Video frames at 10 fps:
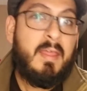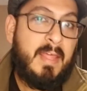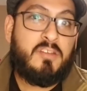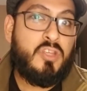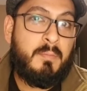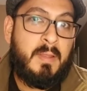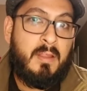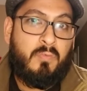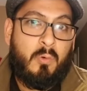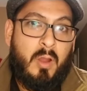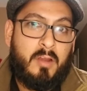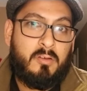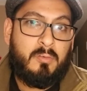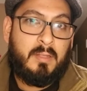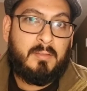That should have been it for
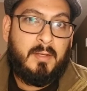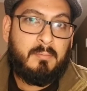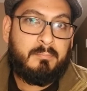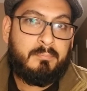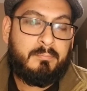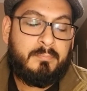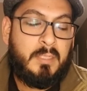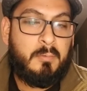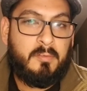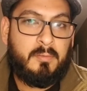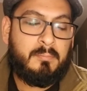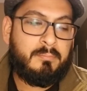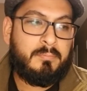Rogers right there, but it wasn't.